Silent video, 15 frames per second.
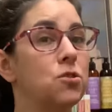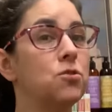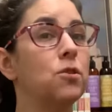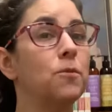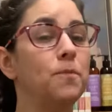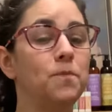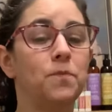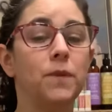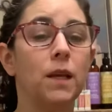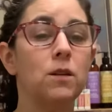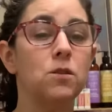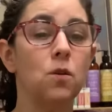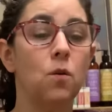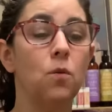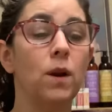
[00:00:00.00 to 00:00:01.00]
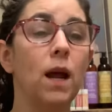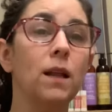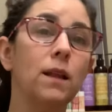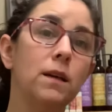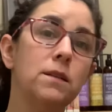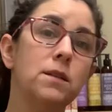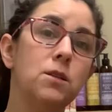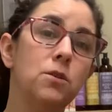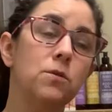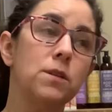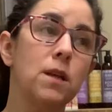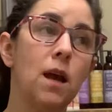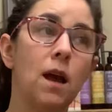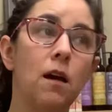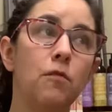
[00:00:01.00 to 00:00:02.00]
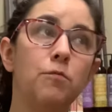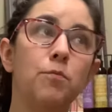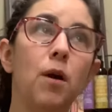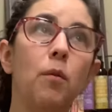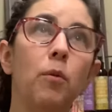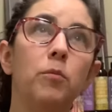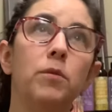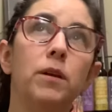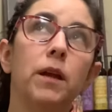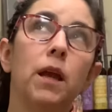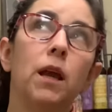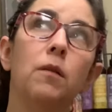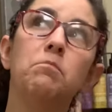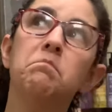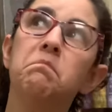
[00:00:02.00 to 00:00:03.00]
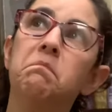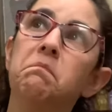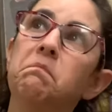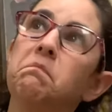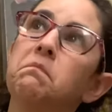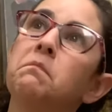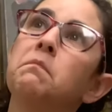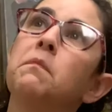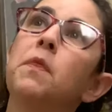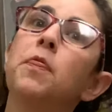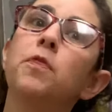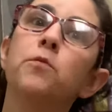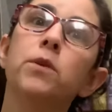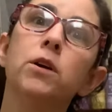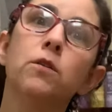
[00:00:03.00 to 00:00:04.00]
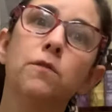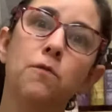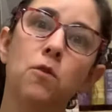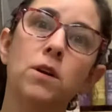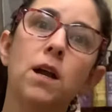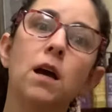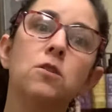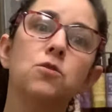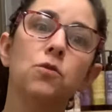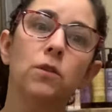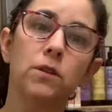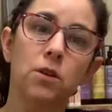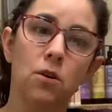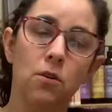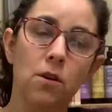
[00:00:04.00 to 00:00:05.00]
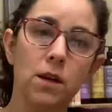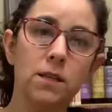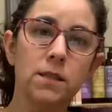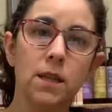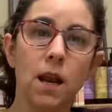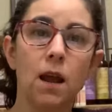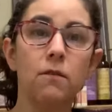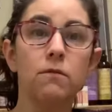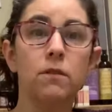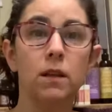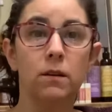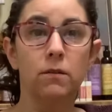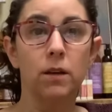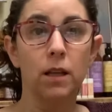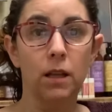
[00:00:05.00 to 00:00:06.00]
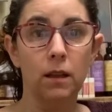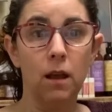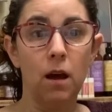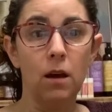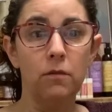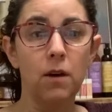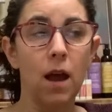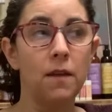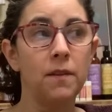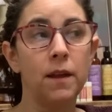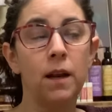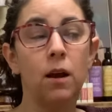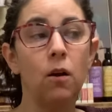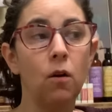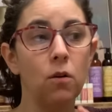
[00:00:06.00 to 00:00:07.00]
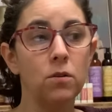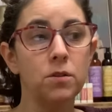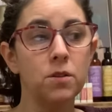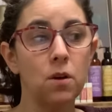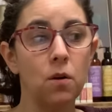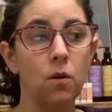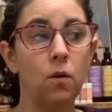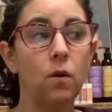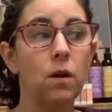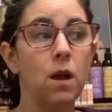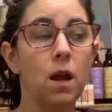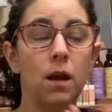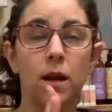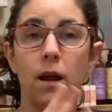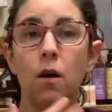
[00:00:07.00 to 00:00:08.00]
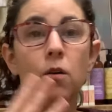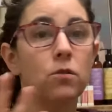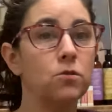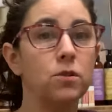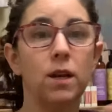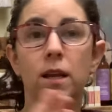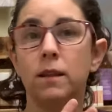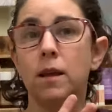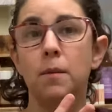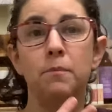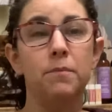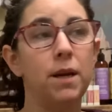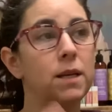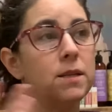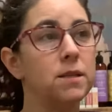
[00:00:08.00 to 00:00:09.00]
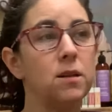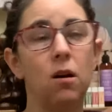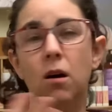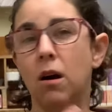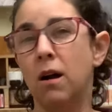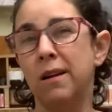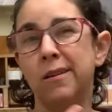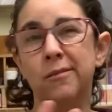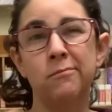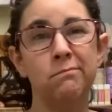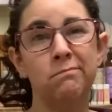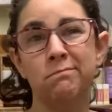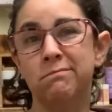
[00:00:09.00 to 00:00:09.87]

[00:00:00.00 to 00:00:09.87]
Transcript: true. So what I like to do is I have probably 3 or 4 natural deodorants that I really, really love. And then I alternate them based on